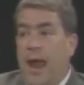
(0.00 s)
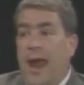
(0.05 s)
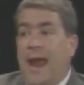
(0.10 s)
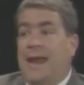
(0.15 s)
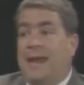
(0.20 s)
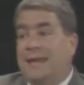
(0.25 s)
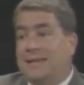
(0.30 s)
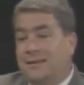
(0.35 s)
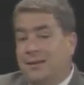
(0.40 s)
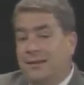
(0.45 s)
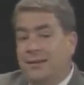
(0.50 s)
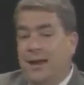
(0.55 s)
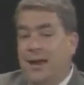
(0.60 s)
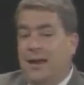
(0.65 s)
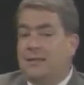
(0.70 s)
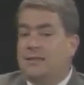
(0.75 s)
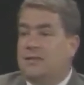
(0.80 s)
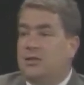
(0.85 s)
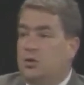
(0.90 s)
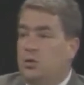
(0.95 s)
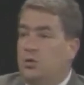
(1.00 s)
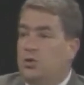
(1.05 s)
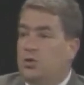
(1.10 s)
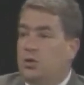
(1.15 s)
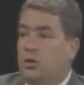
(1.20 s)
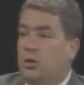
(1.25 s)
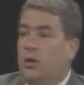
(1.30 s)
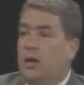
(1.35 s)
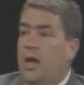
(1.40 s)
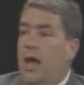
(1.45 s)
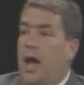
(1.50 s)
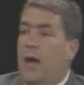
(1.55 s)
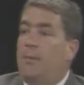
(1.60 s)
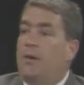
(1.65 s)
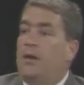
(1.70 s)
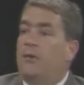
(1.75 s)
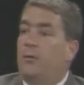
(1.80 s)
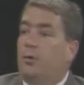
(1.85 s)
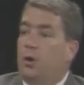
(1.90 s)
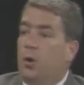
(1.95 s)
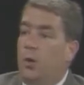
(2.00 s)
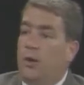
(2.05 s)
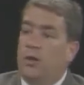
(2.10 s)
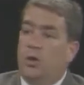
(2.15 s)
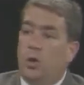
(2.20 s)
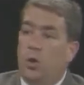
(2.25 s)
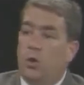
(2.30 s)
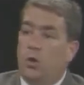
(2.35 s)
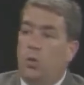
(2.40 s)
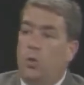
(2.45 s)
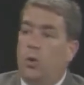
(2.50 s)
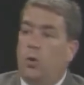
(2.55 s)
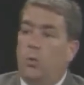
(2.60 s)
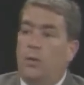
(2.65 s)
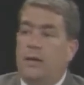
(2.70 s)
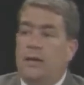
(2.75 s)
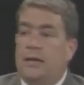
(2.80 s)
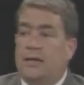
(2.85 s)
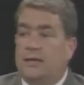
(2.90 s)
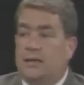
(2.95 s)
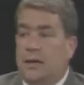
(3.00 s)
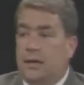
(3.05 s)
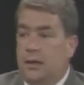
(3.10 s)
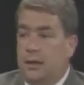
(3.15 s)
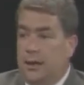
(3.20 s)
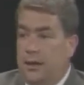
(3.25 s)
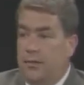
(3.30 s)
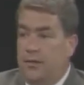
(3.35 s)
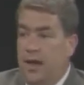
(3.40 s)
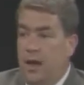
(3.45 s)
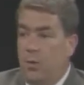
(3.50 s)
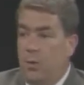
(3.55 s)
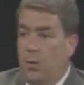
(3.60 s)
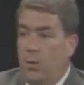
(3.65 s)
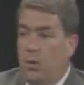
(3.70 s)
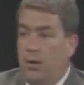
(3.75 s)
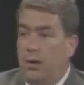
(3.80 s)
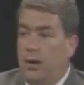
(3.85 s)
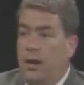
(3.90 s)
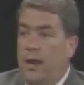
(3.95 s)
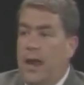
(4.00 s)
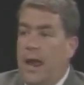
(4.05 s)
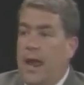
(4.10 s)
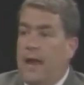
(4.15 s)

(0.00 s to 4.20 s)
and it's unconstitutional. I mean, if we're going to go to war, we need to declare that war.